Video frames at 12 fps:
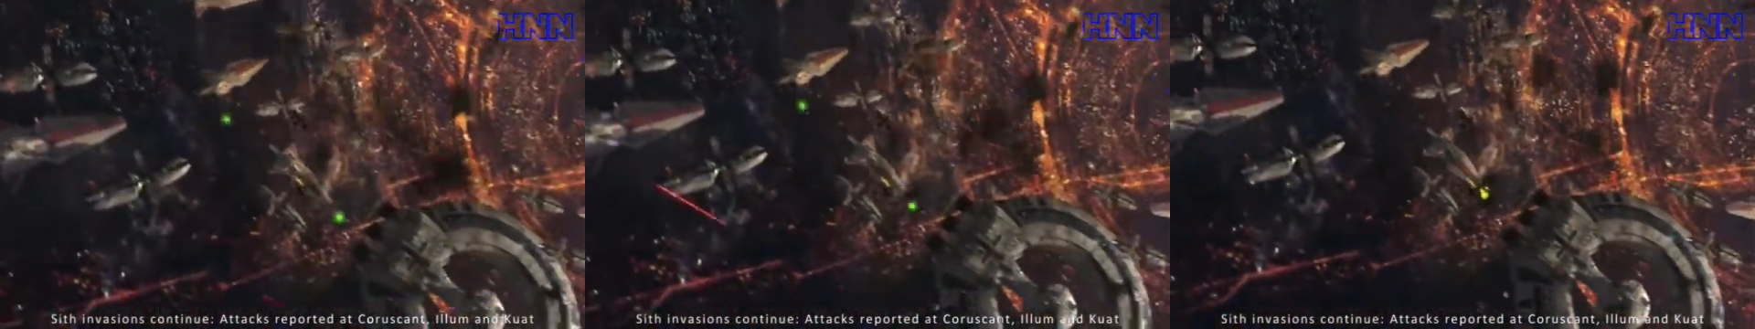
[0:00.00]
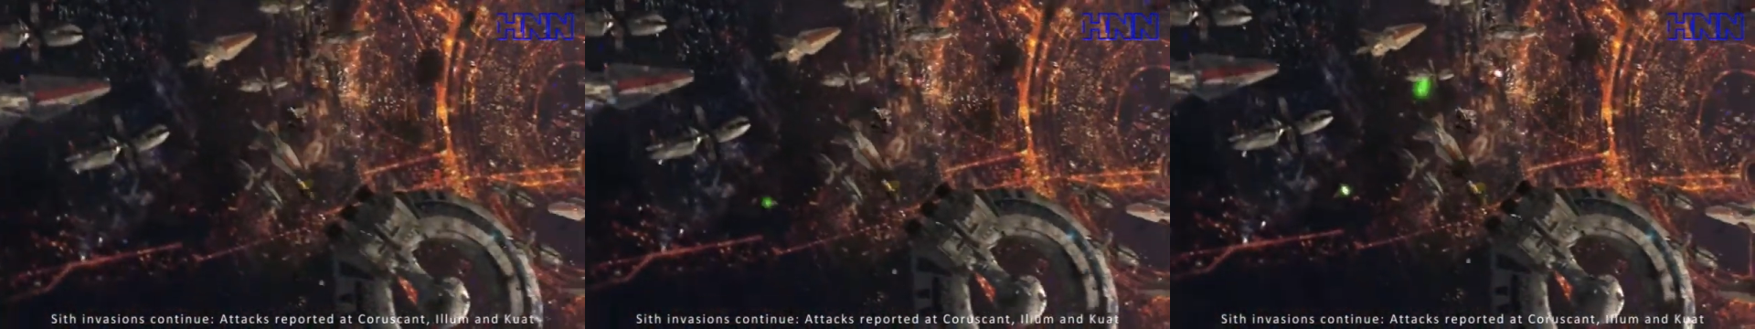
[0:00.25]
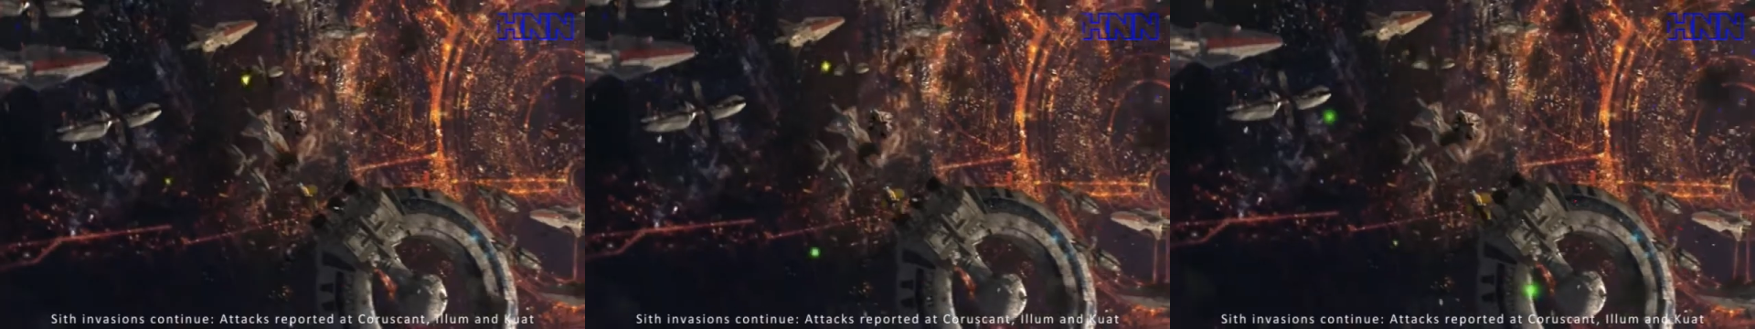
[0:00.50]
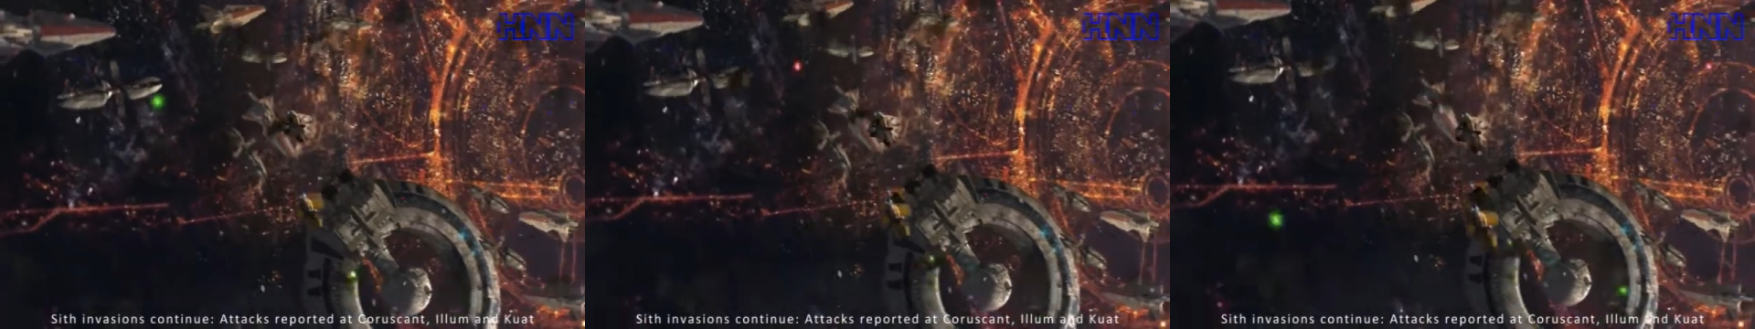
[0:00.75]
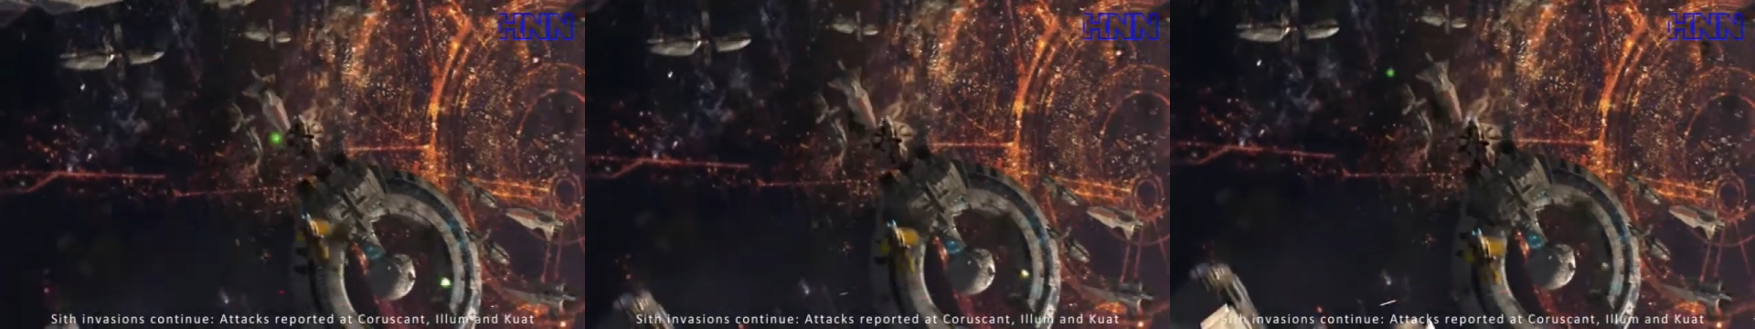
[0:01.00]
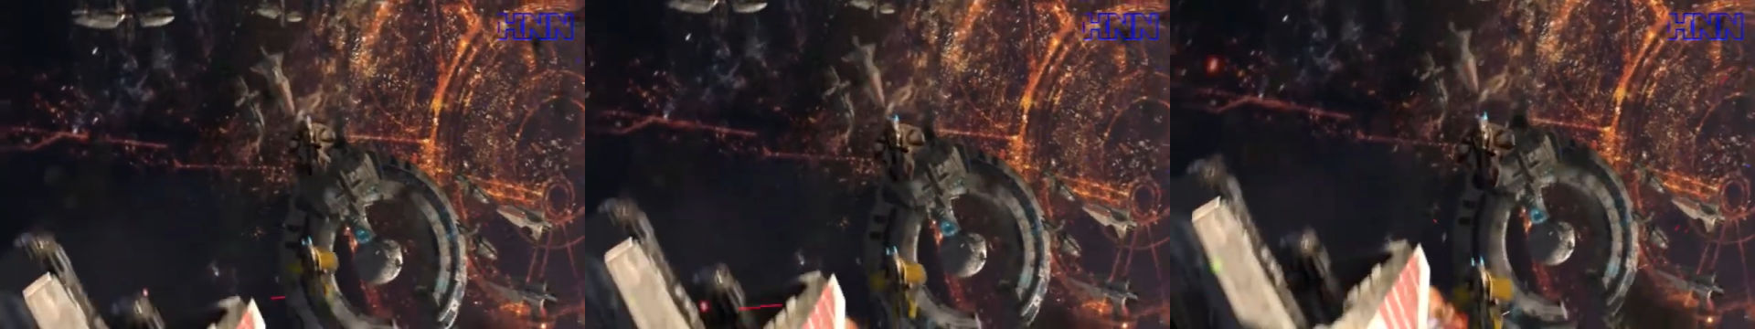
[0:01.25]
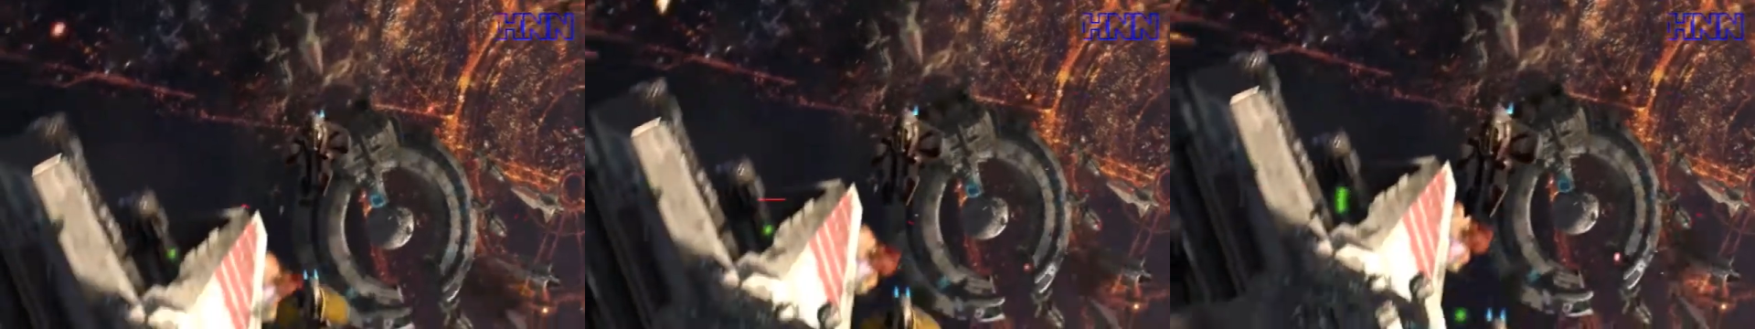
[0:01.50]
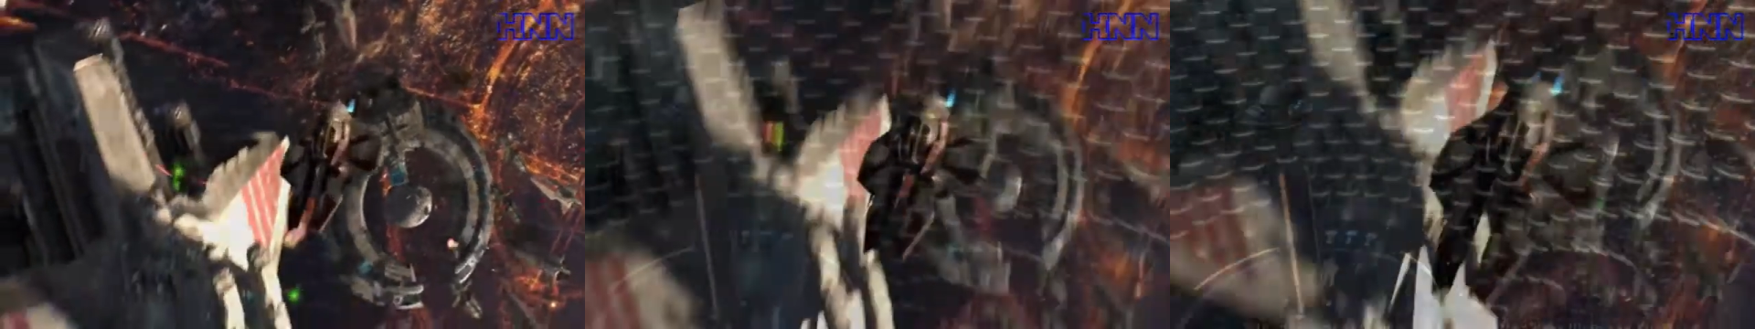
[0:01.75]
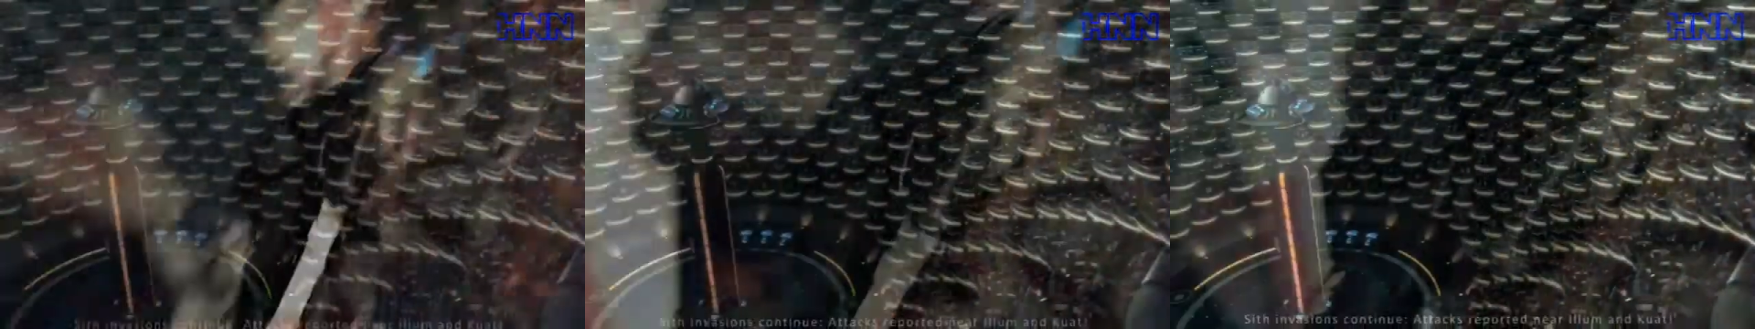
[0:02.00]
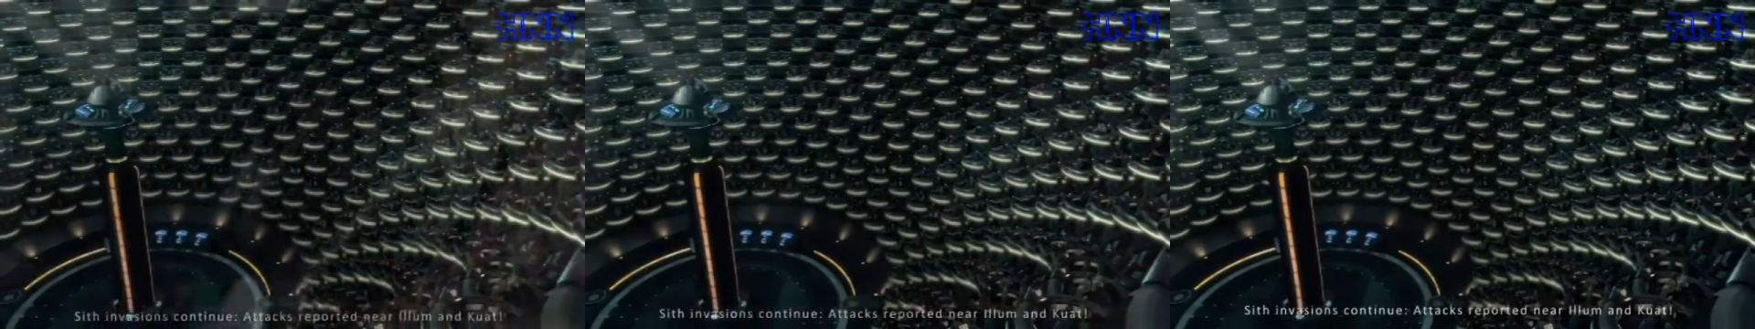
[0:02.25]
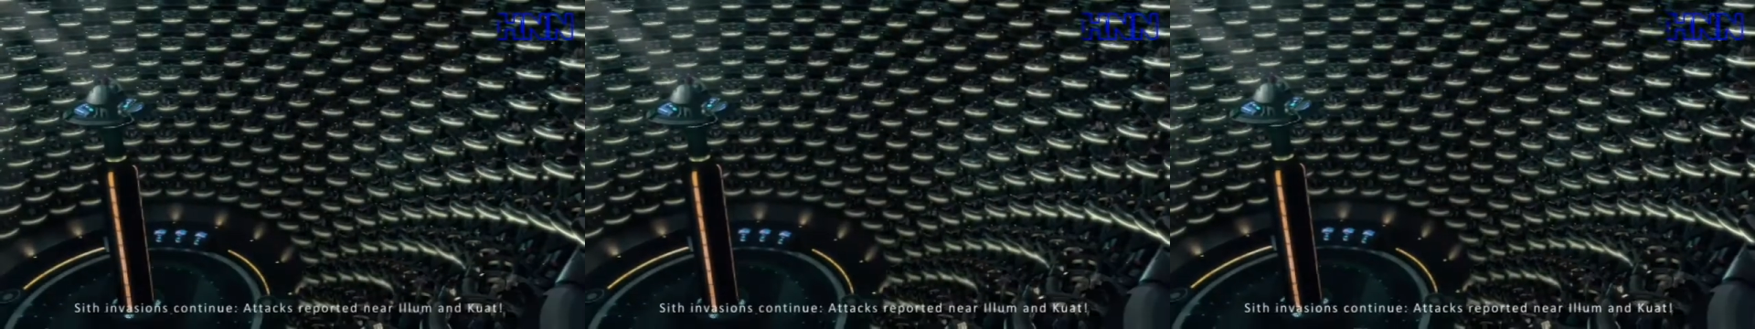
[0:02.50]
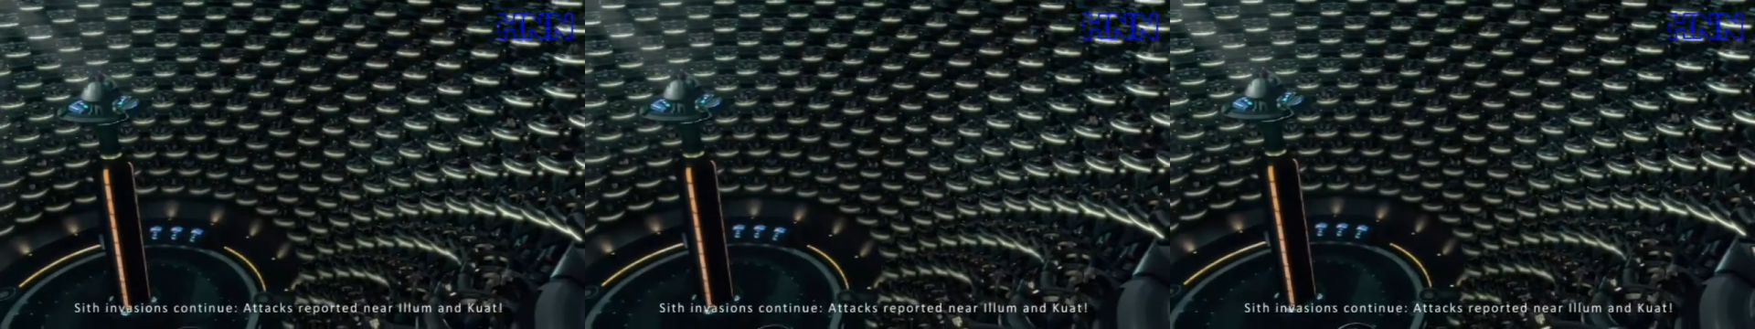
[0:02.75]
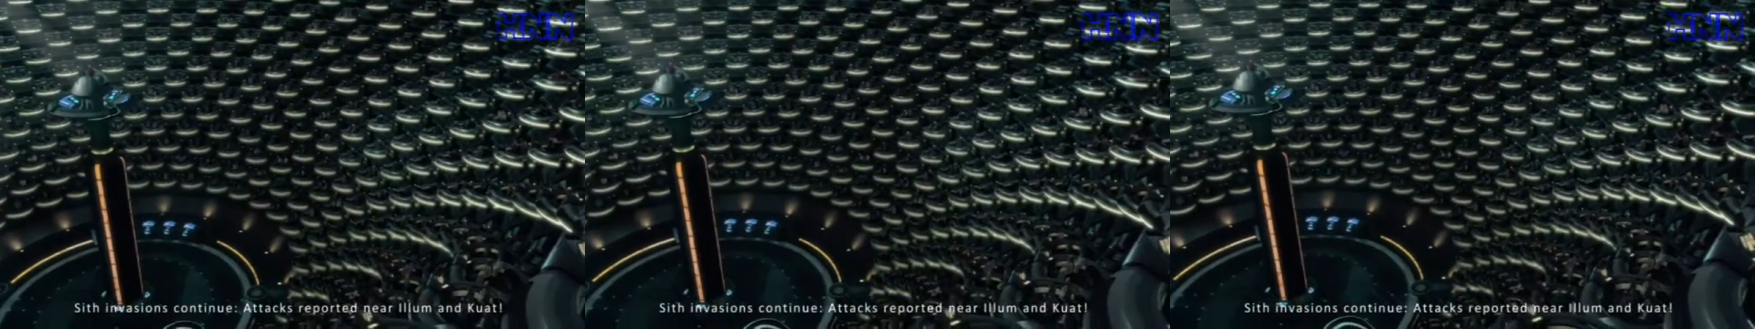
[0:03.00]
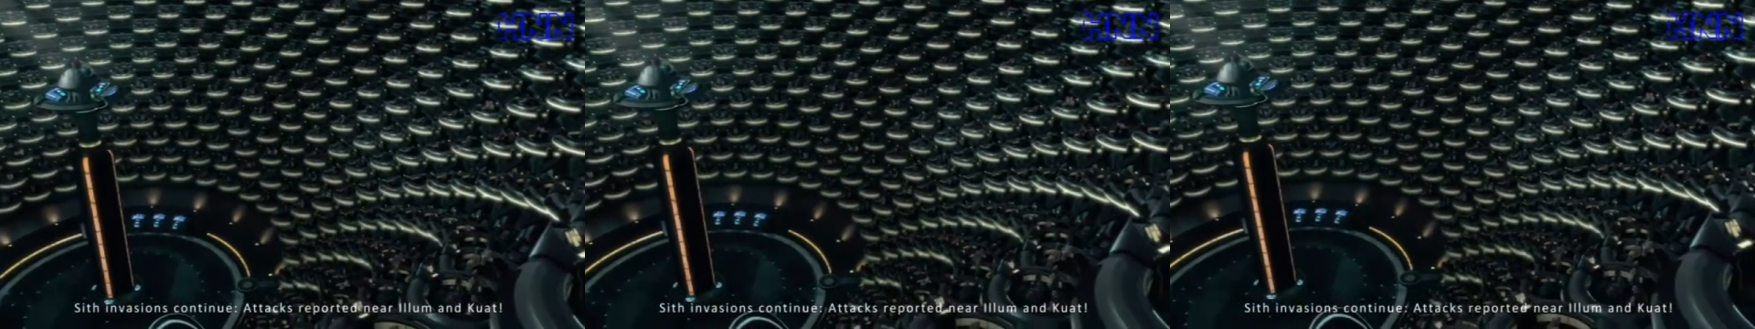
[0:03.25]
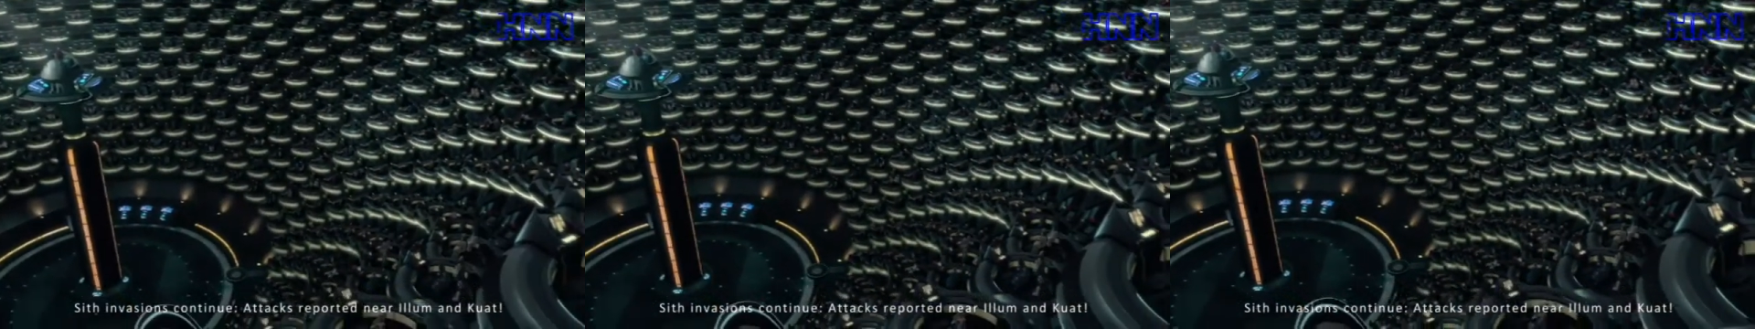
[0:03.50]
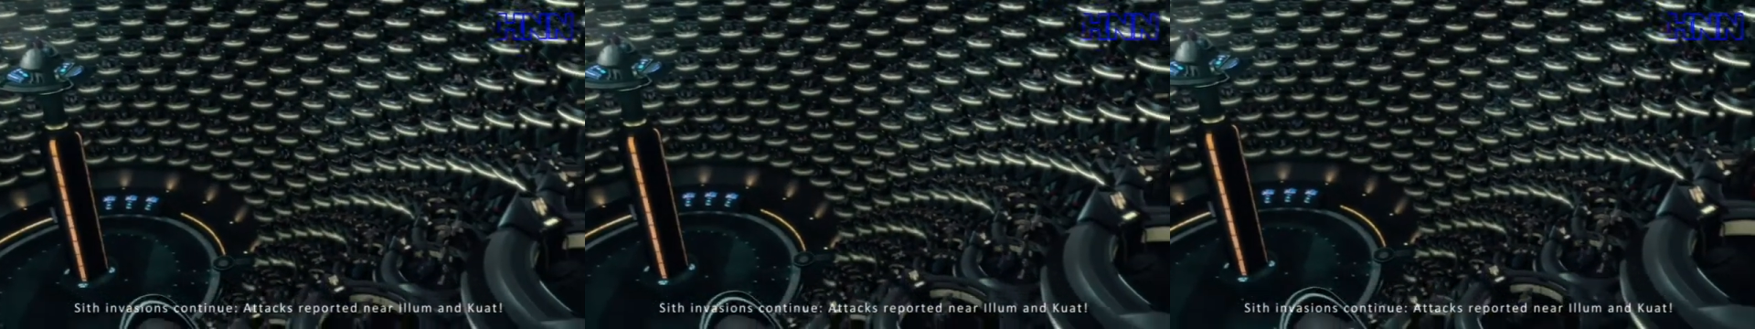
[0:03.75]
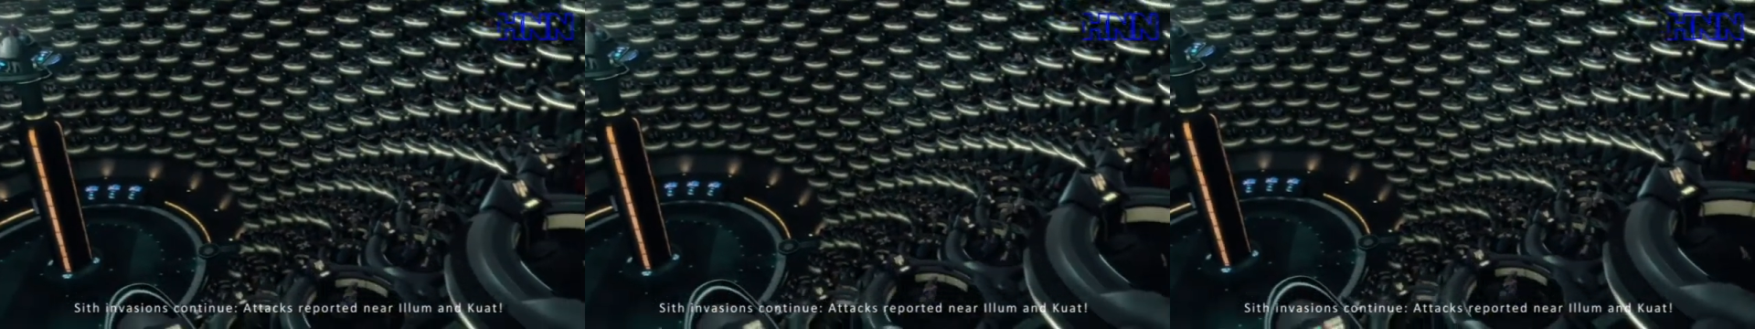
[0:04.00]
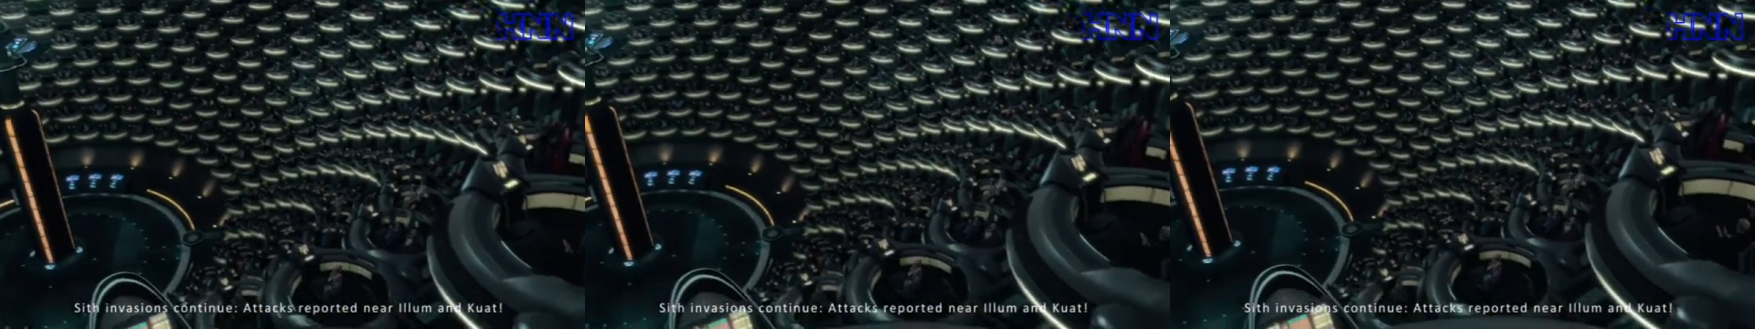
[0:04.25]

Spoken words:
No face is visible, so there are no lips to read.